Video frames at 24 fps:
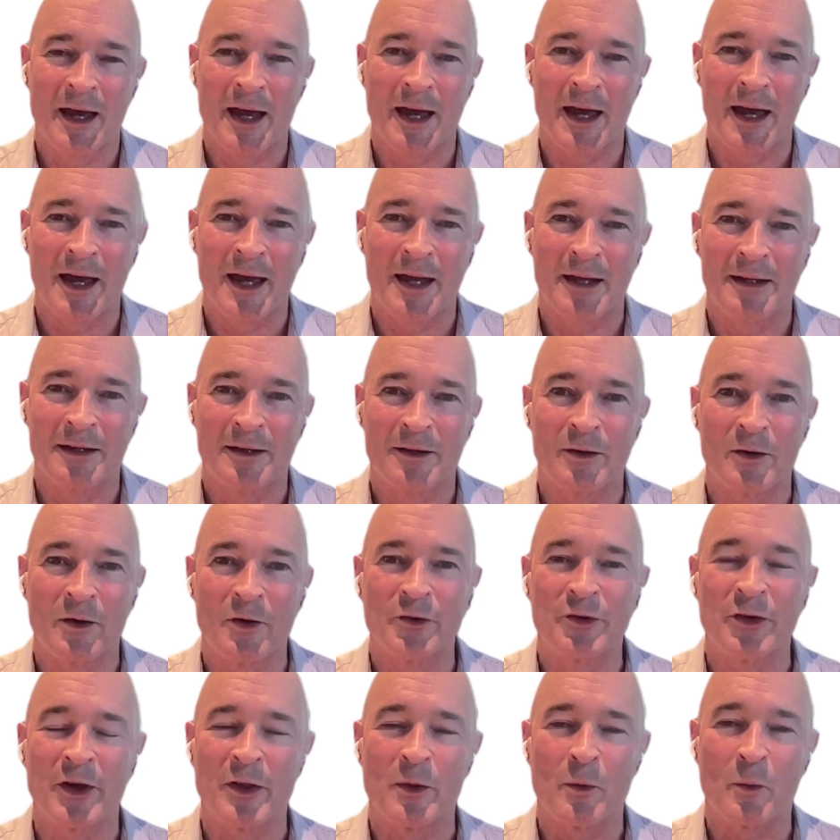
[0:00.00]
and
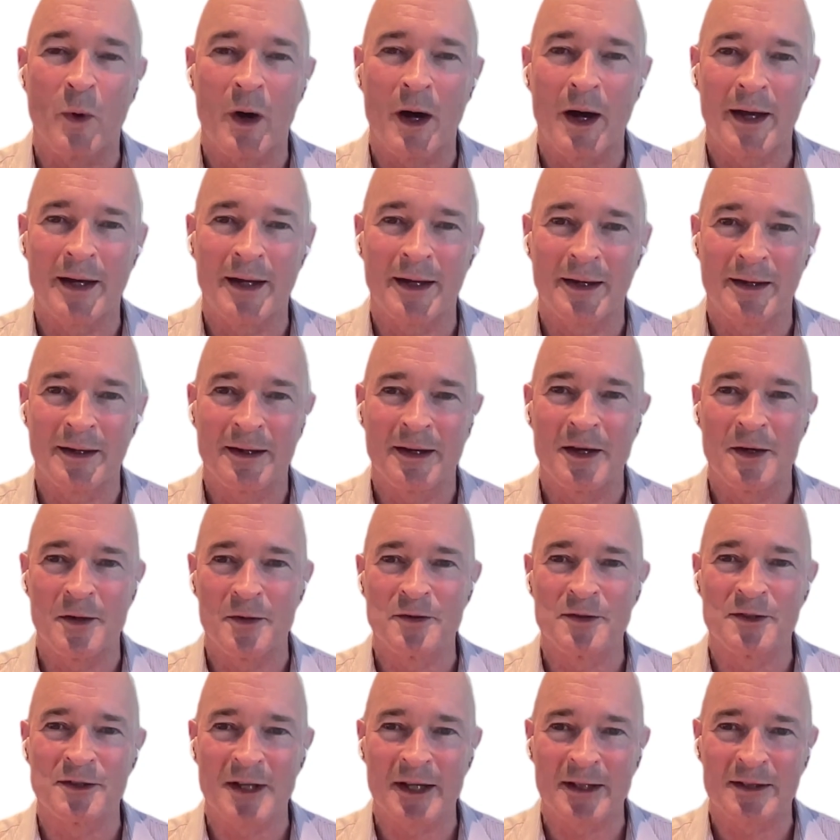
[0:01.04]
also the wider
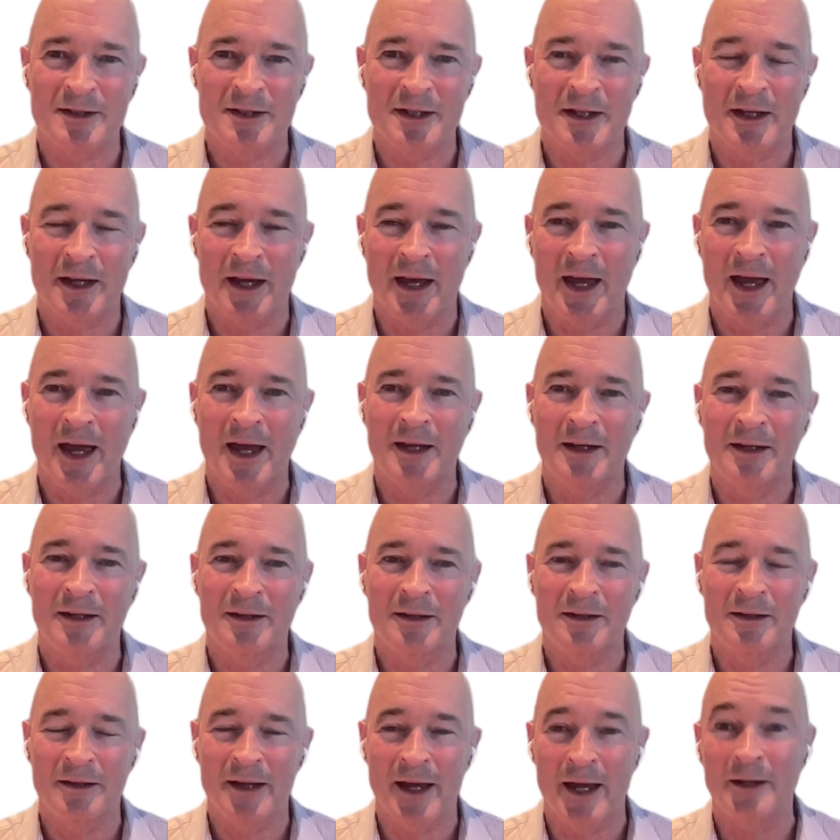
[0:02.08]
health sector,
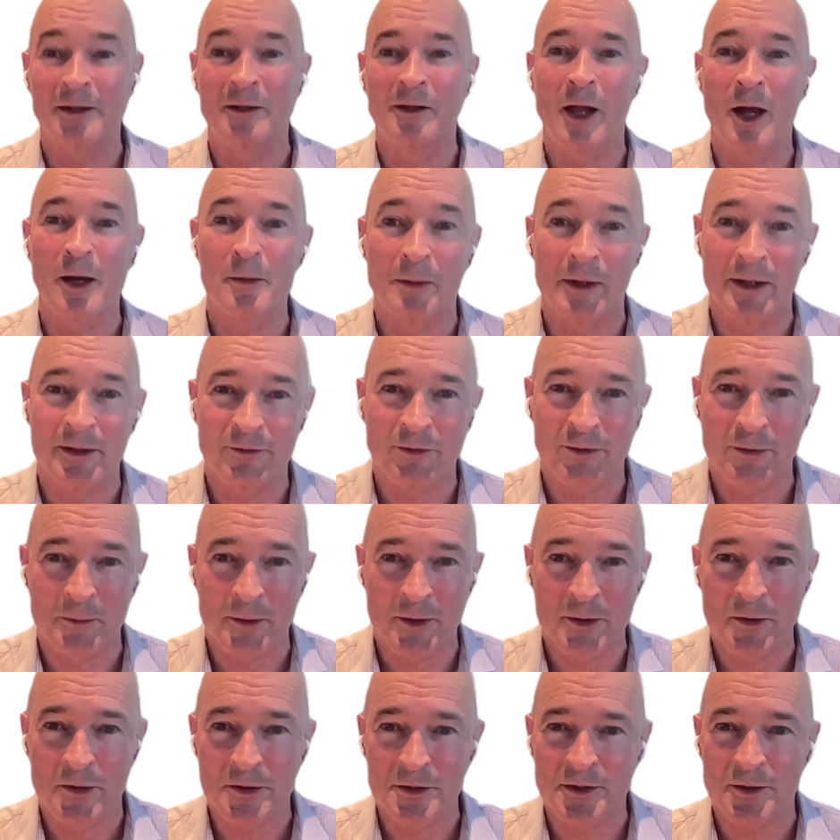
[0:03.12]
and globally from
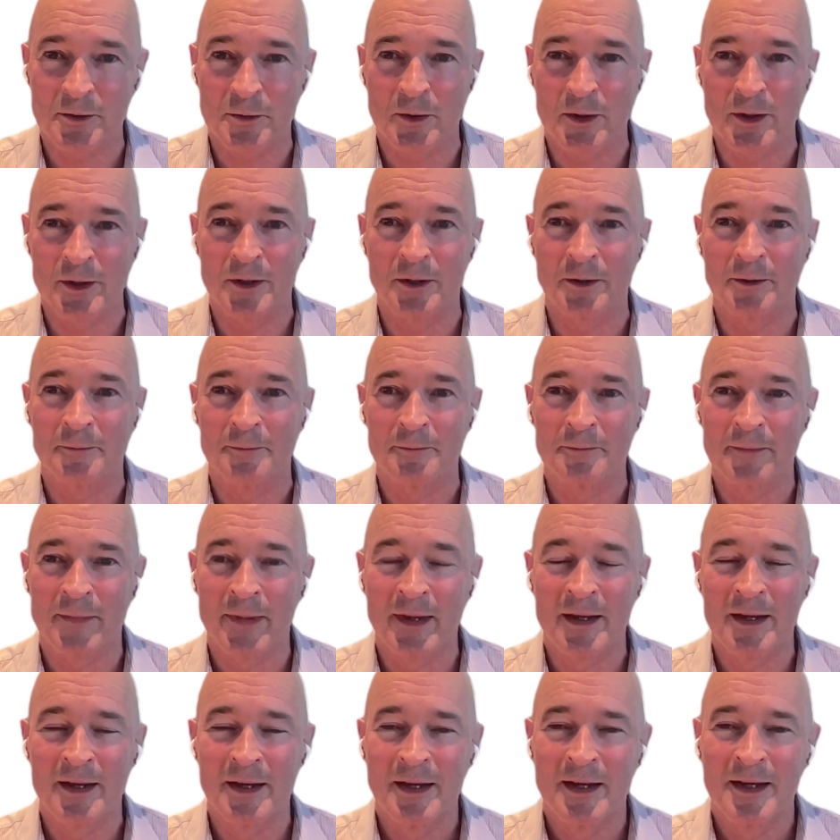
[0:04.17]
across the world.
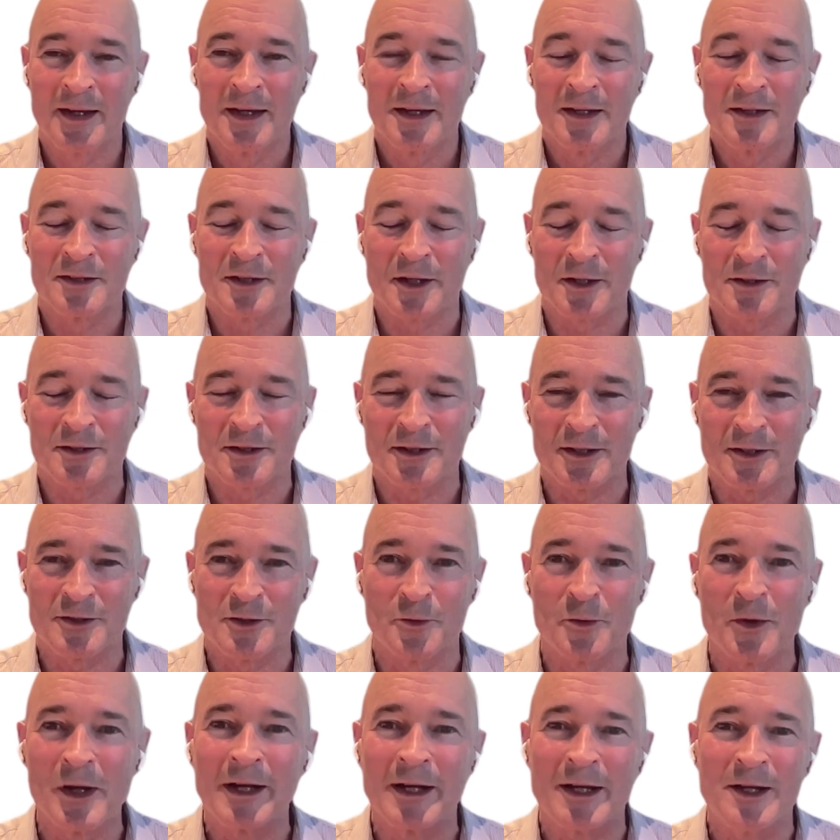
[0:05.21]
So it's
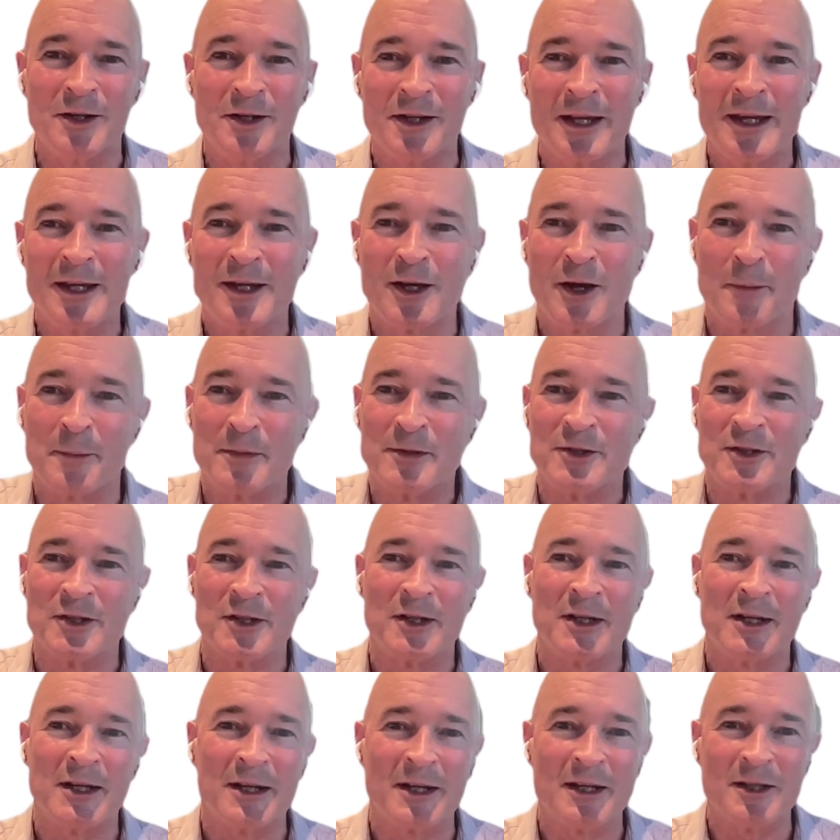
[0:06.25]
a really unique
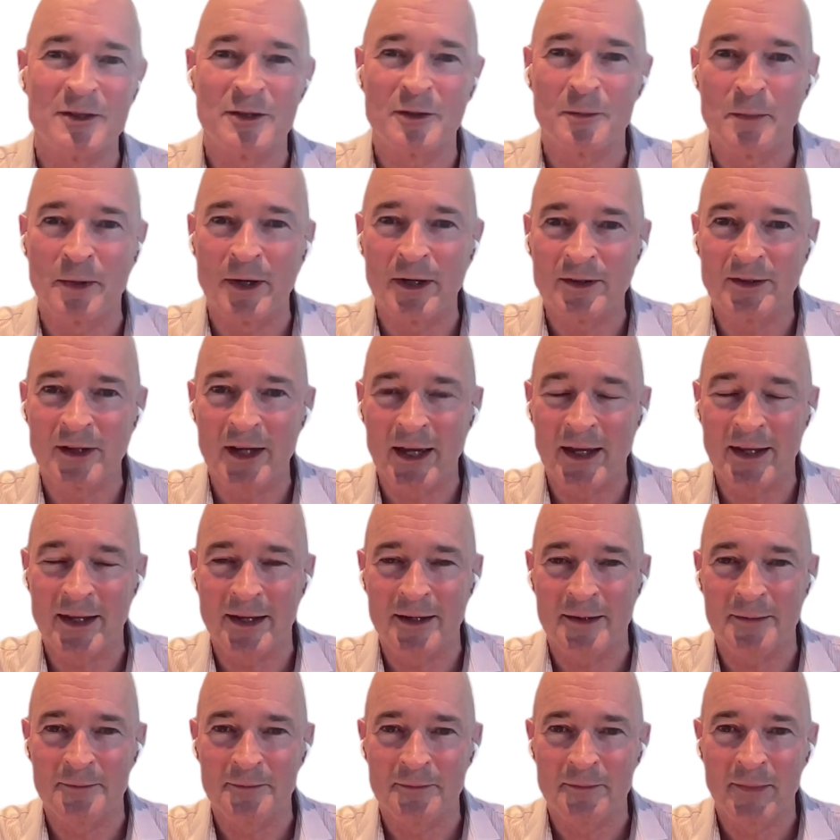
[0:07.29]
opportunity to bring
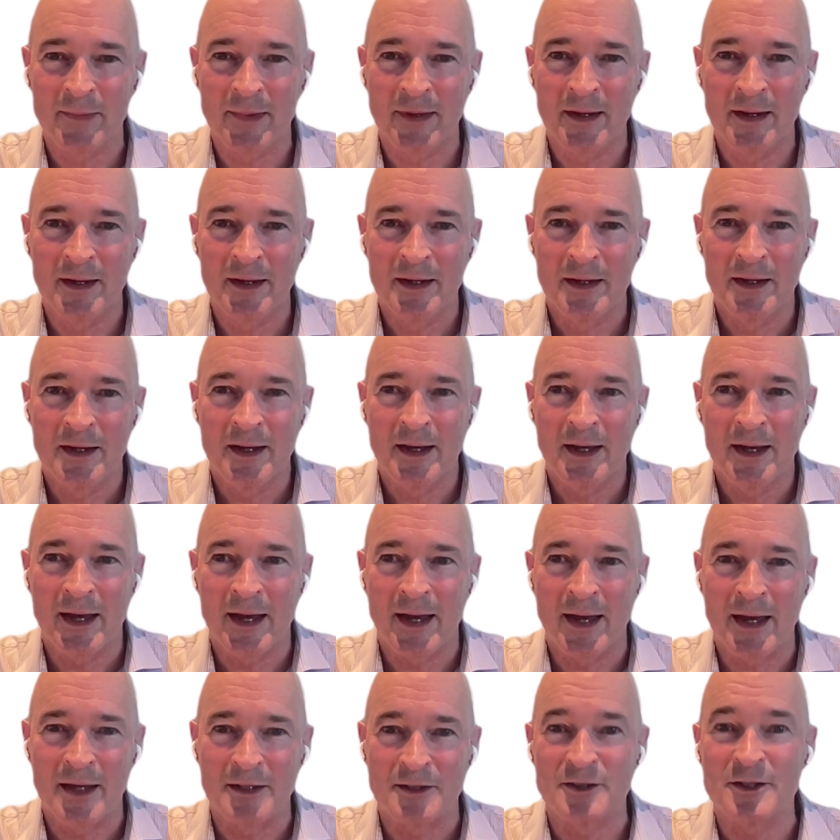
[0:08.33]
together
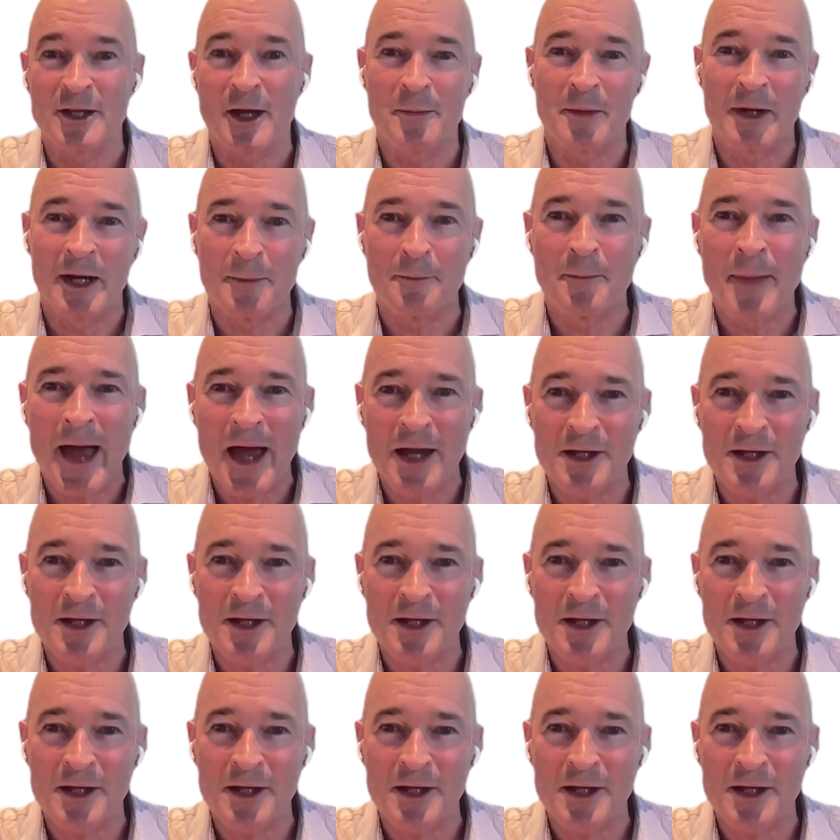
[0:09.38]
so many